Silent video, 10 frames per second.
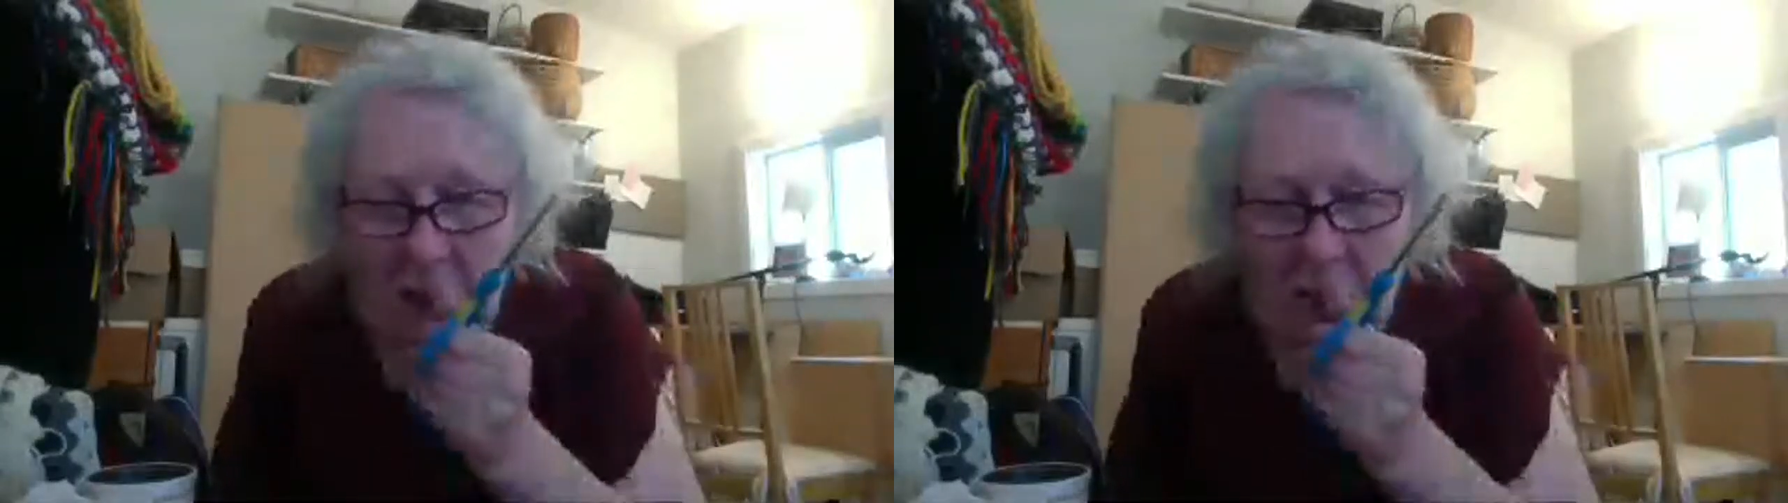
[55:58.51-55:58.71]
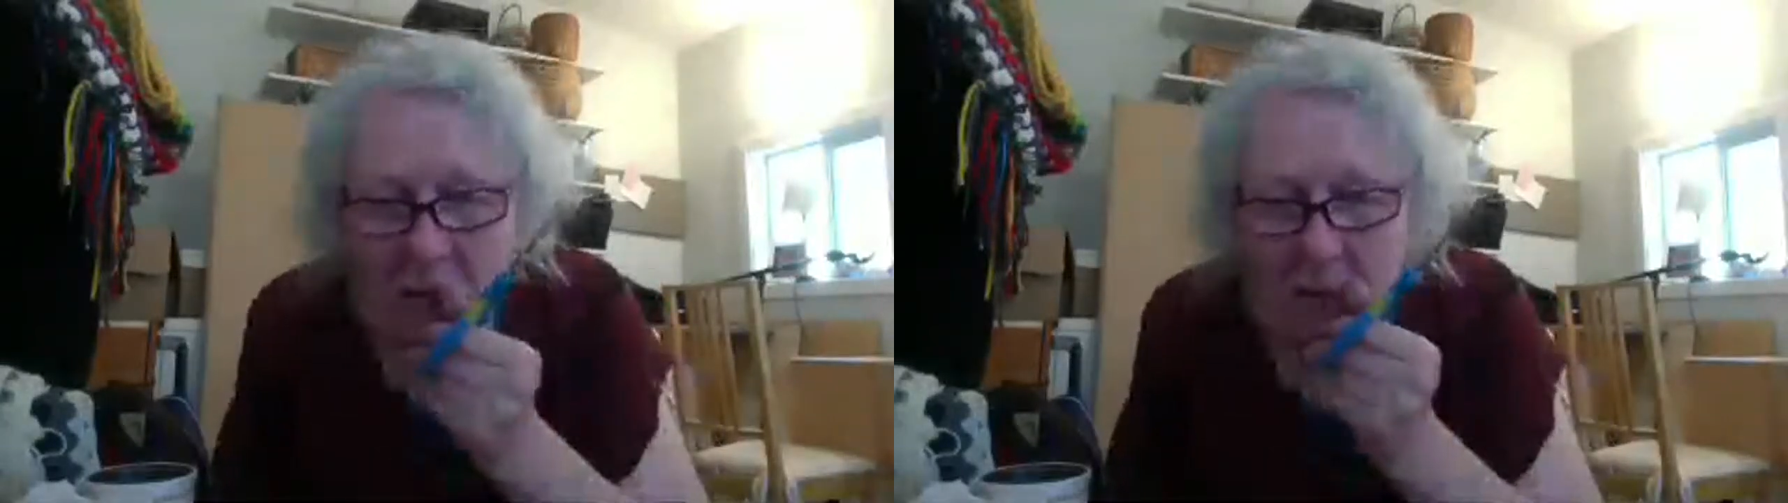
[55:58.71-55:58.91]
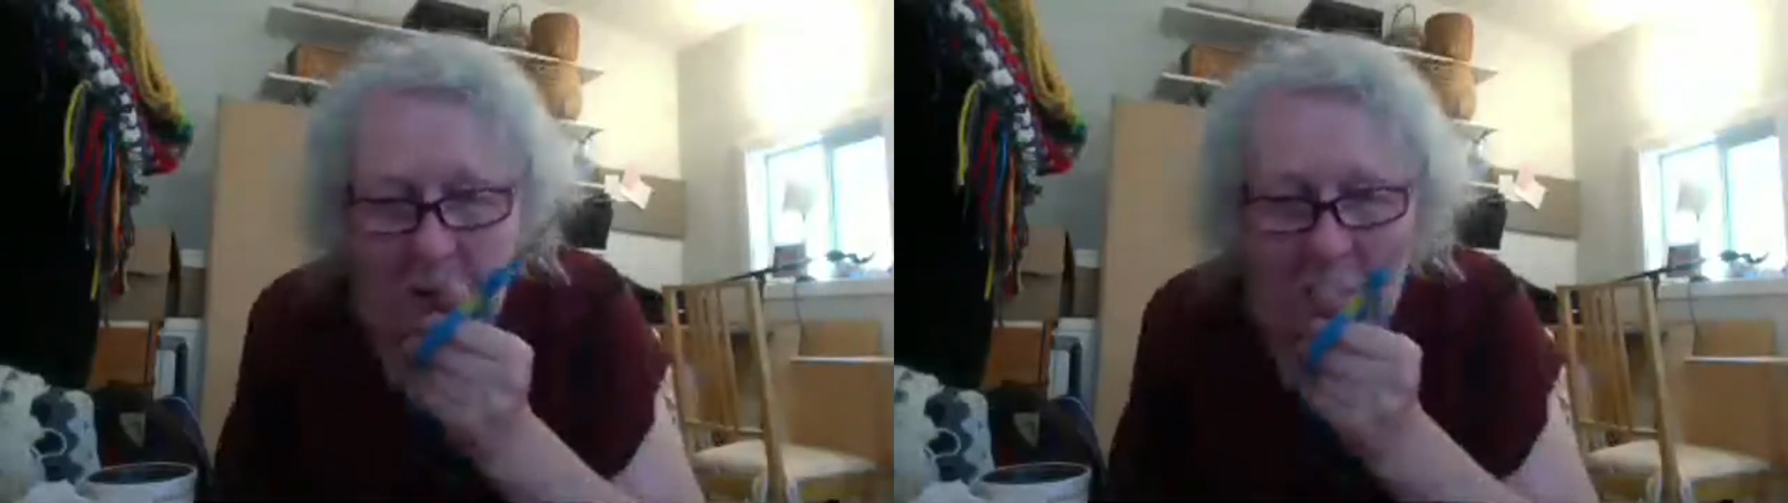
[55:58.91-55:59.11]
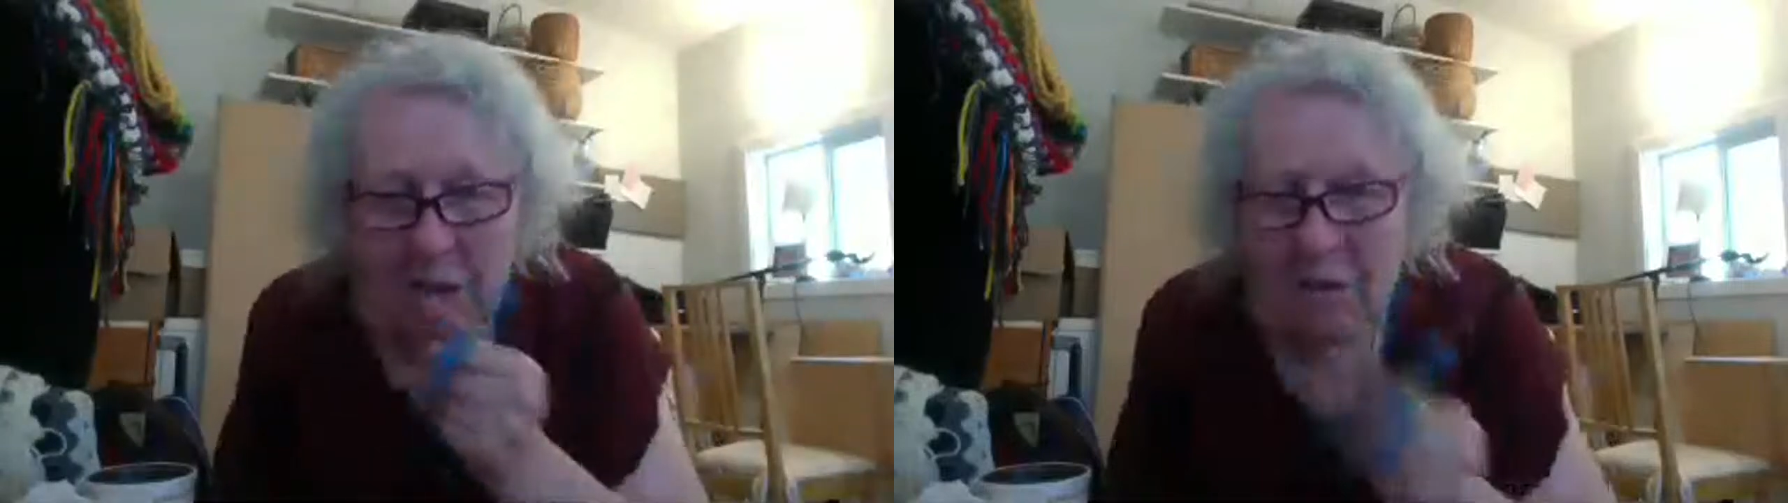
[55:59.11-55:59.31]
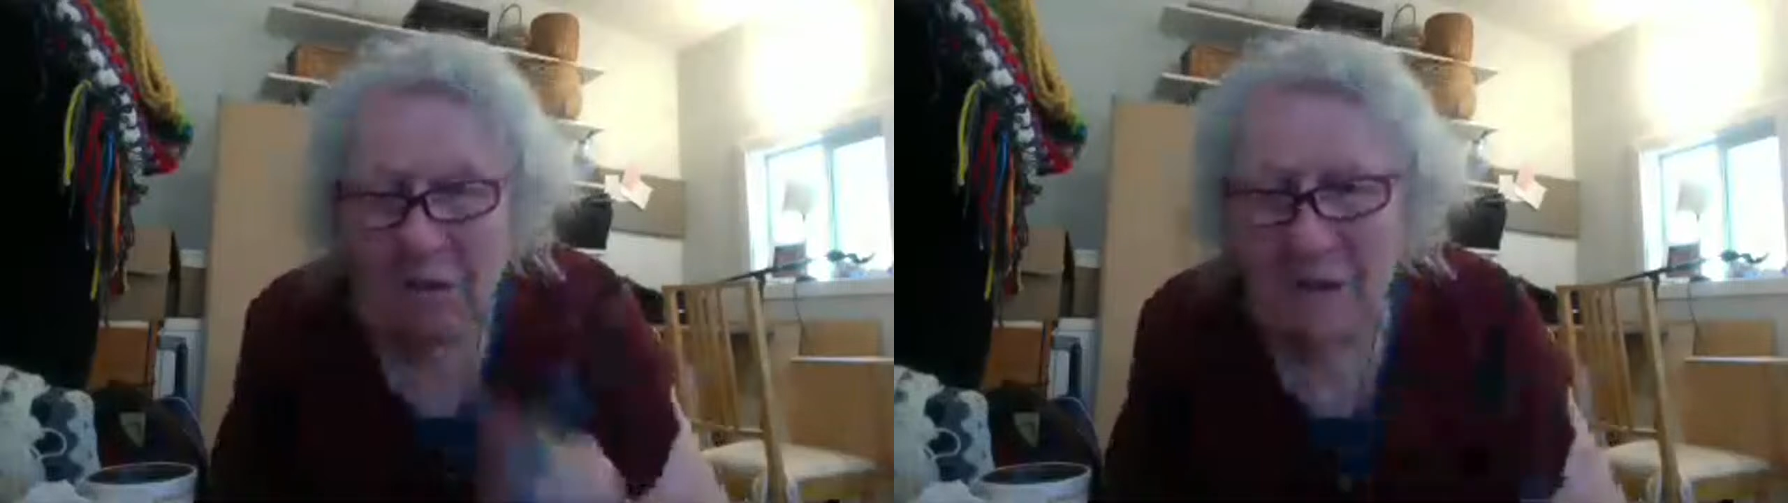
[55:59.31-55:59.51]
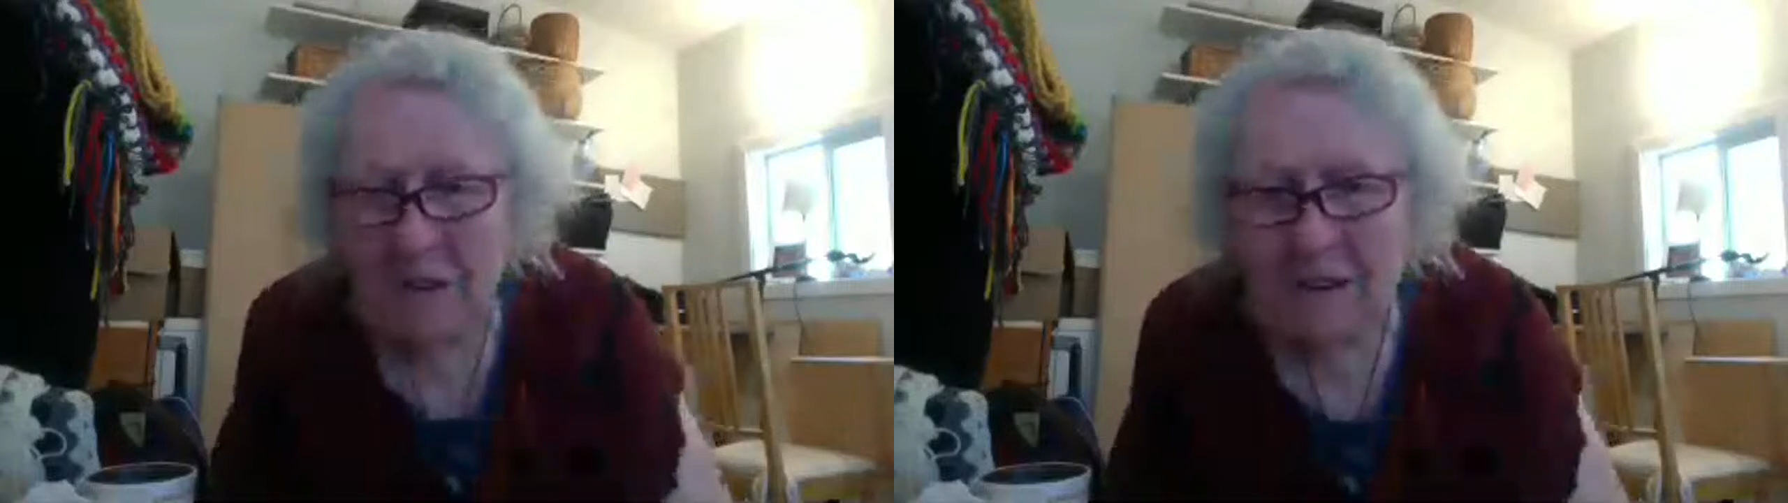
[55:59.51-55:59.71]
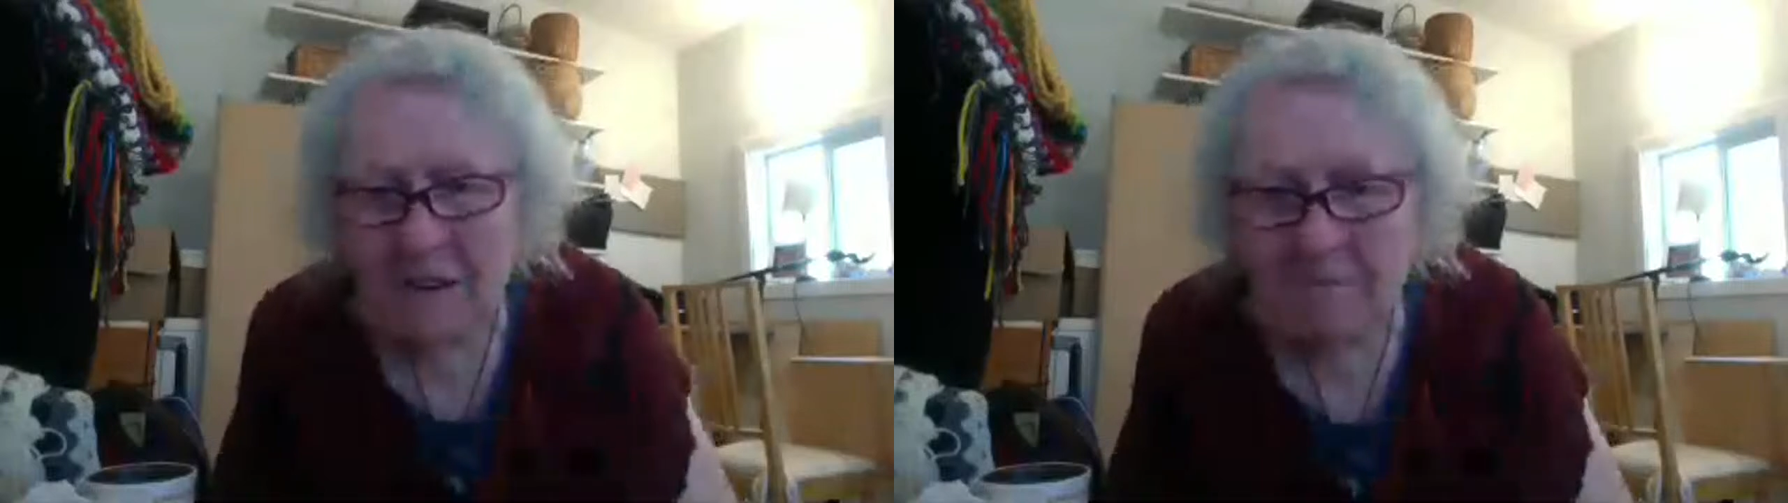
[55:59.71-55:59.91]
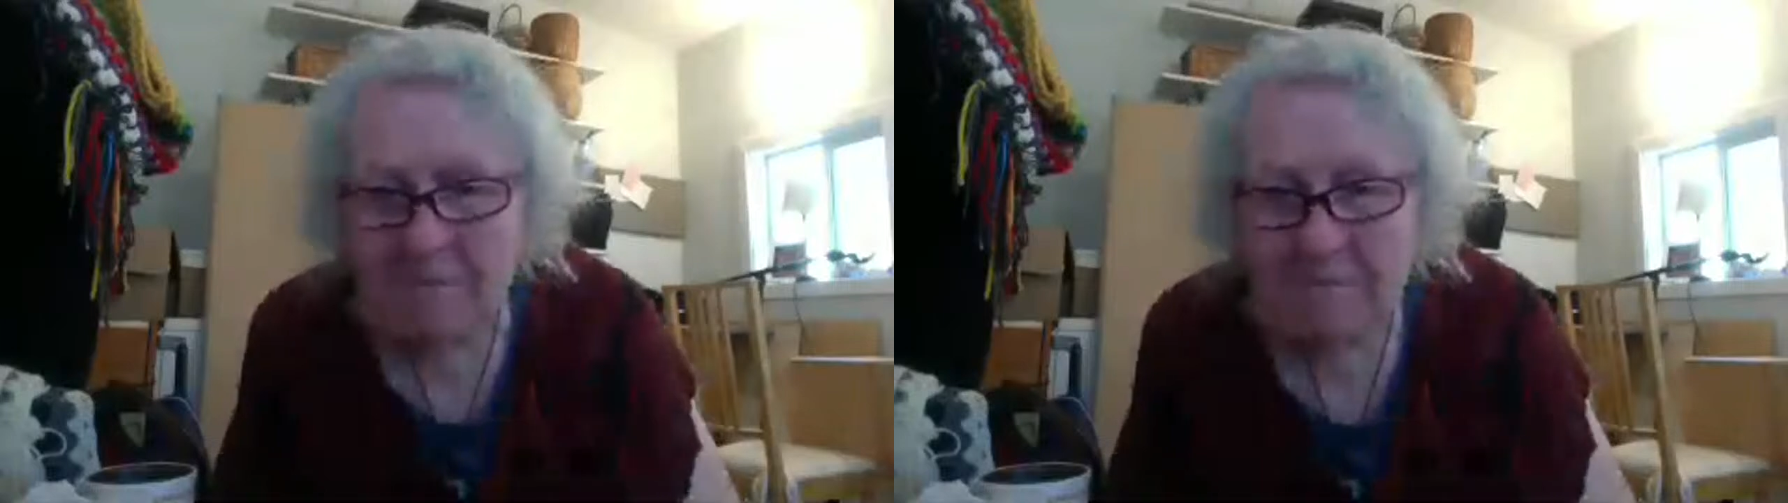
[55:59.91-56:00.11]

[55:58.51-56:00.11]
It's so great that you're here.